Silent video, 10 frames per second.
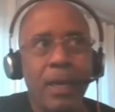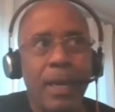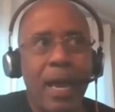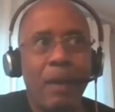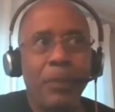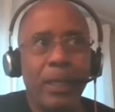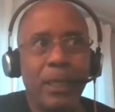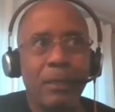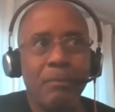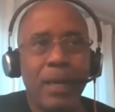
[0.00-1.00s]

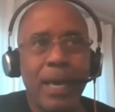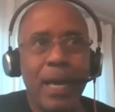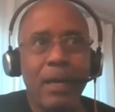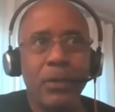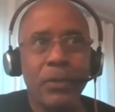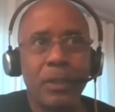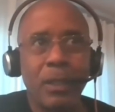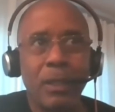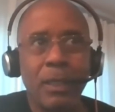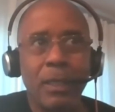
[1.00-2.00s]
happening in my house,
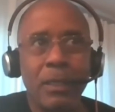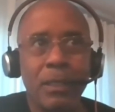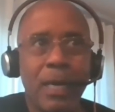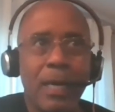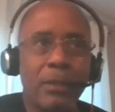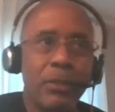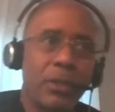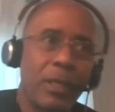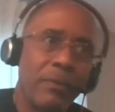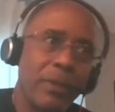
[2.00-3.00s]
and then the doctors
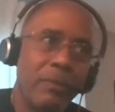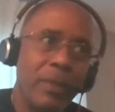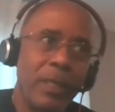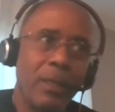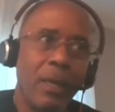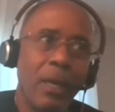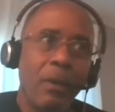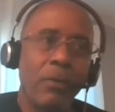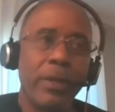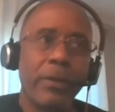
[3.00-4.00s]
coming to meet
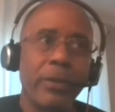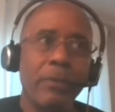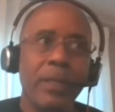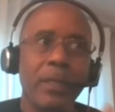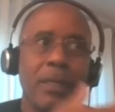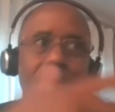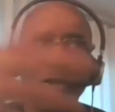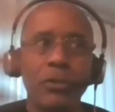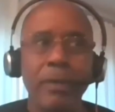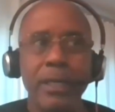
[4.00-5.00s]
when there were going to be a
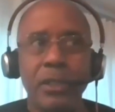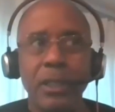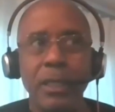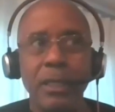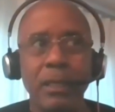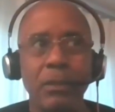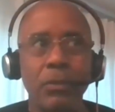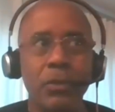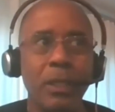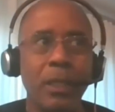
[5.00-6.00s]
demonstration and
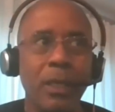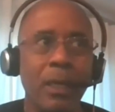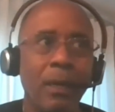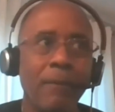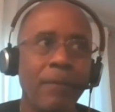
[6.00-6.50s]
who's going to